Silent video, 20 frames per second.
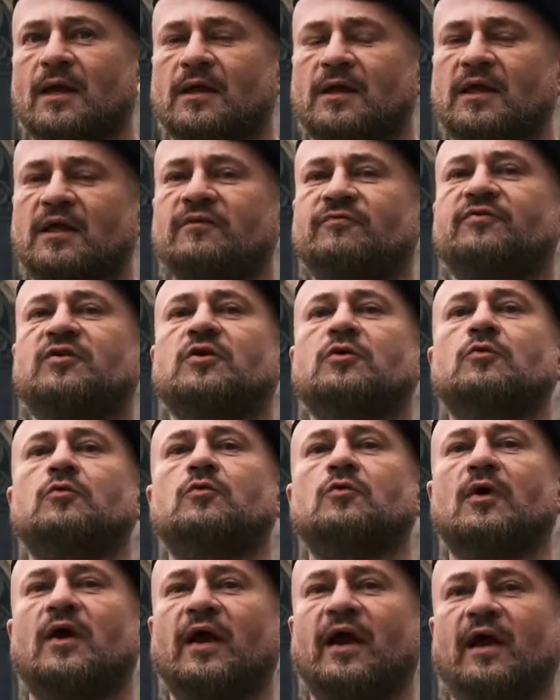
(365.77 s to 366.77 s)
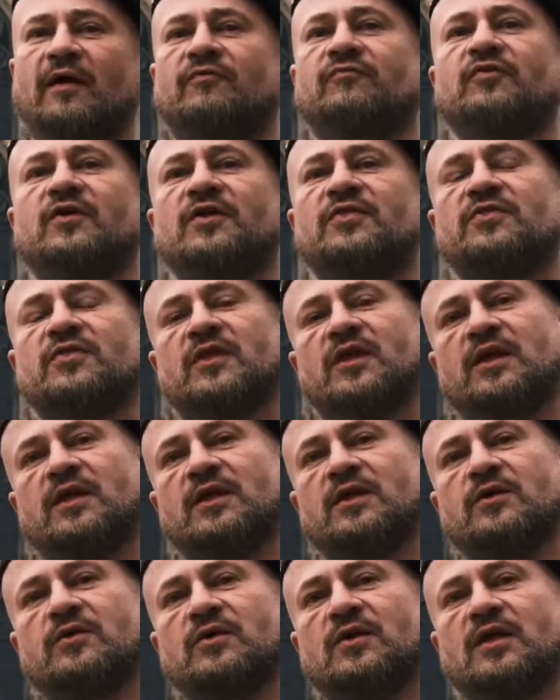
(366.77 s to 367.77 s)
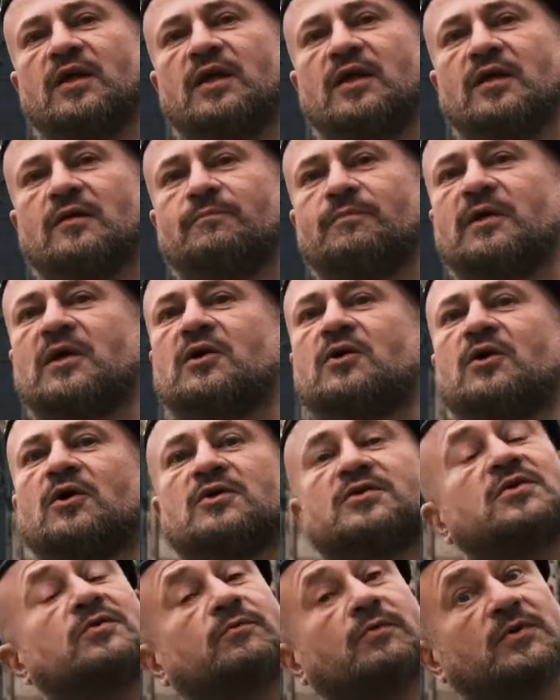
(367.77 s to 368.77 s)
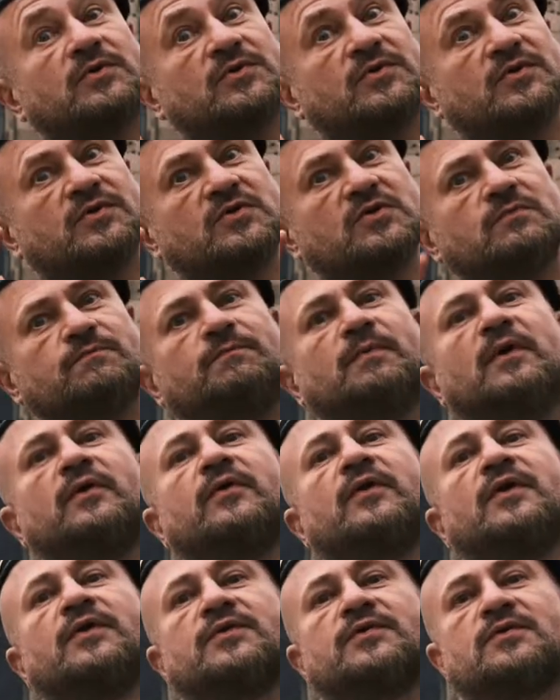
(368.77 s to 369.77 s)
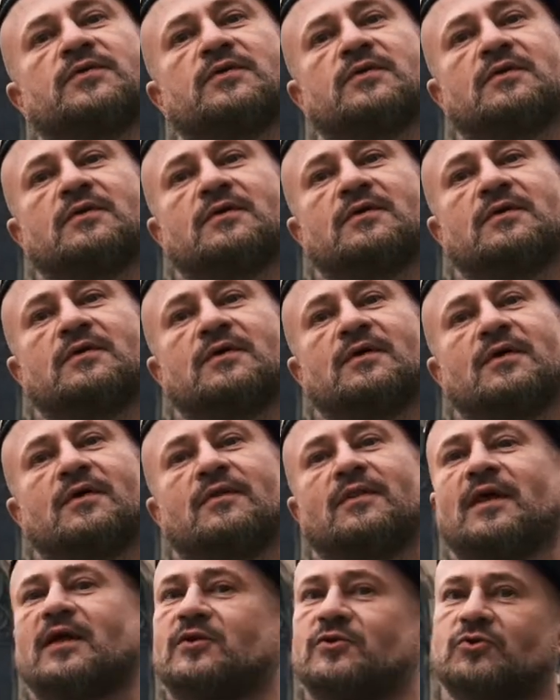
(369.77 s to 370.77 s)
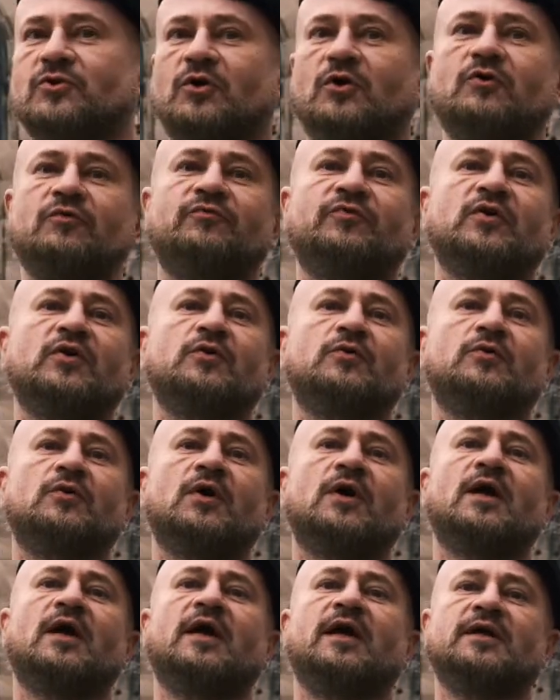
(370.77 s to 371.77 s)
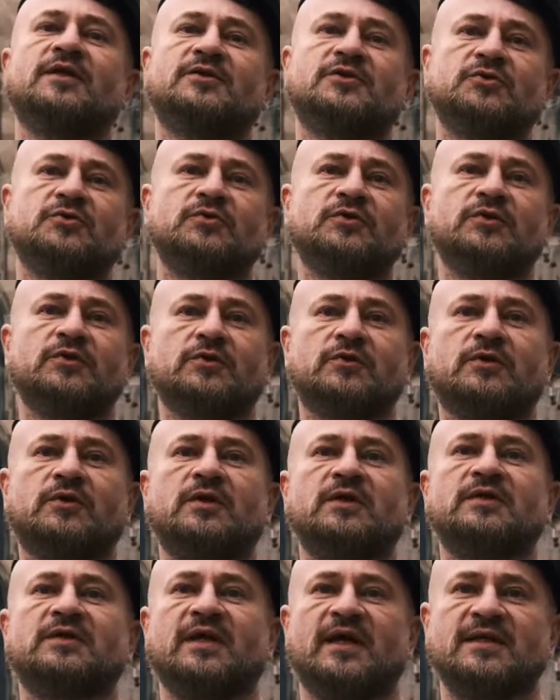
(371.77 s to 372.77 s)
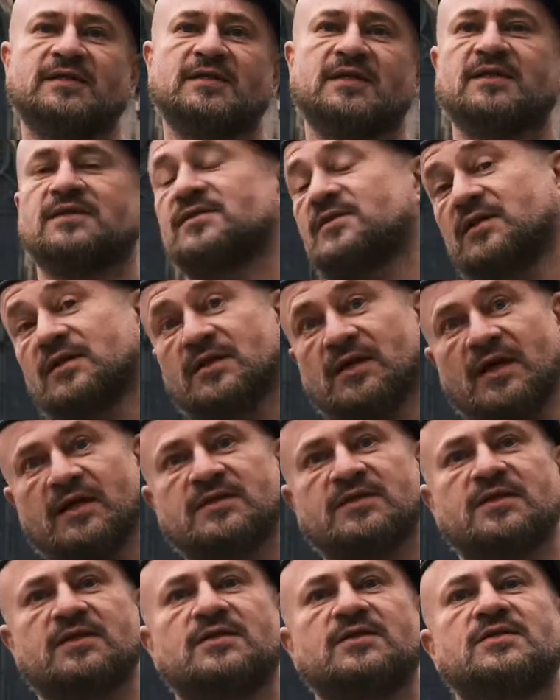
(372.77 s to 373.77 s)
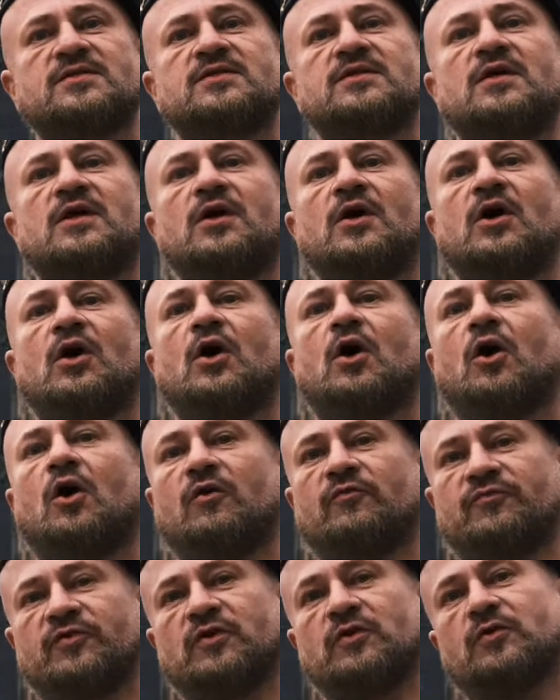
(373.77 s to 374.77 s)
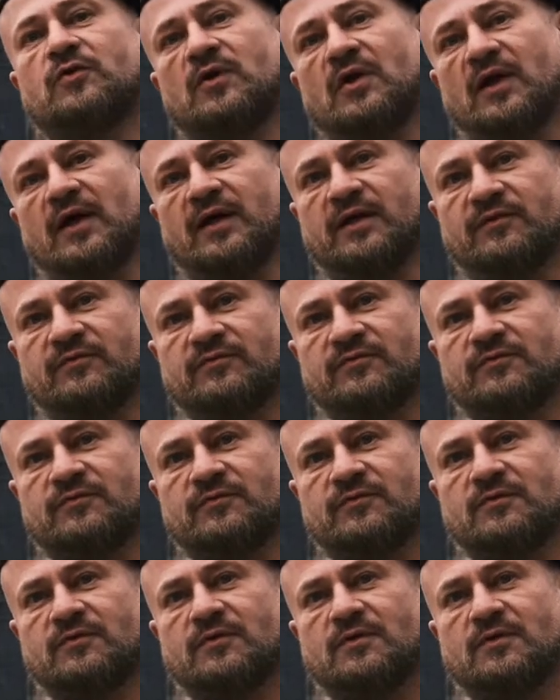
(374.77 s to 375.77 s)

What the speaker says: give you everything you need, because it was the spirit that drove you into your deserts, the deserts of your life.